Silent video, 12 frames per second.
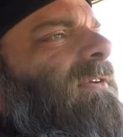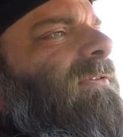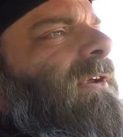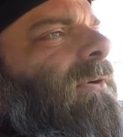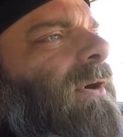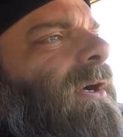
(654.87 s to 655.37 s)

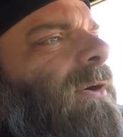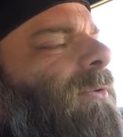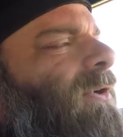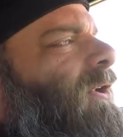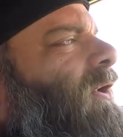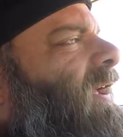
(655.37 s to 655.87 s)
So
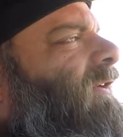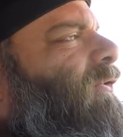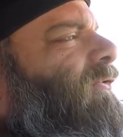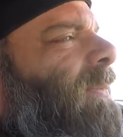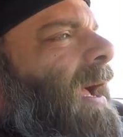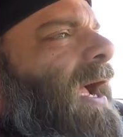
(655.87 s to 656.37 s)
we're going to go ahead and
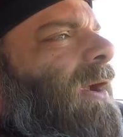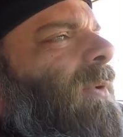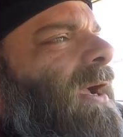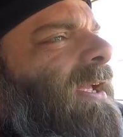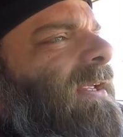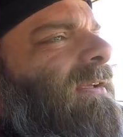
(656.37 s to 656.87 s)
do some
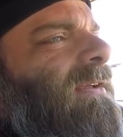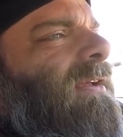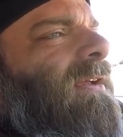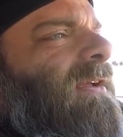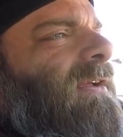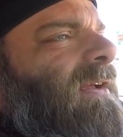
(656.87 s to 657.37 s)
highway
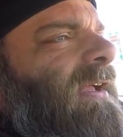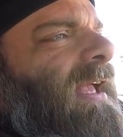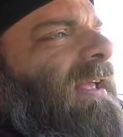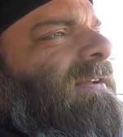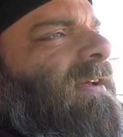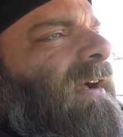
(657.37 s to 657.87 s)

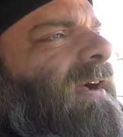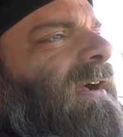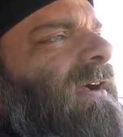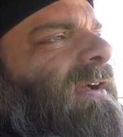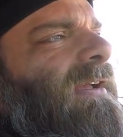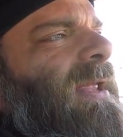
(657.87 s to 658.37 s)
and
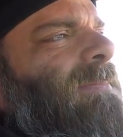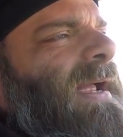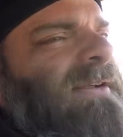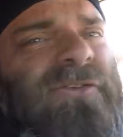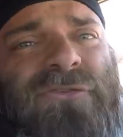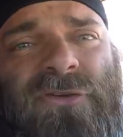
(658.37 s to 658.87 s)
head
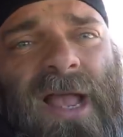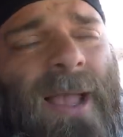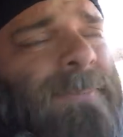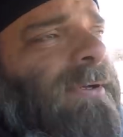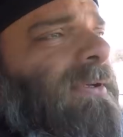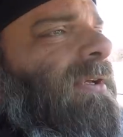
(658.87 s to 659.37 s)
back to the shop,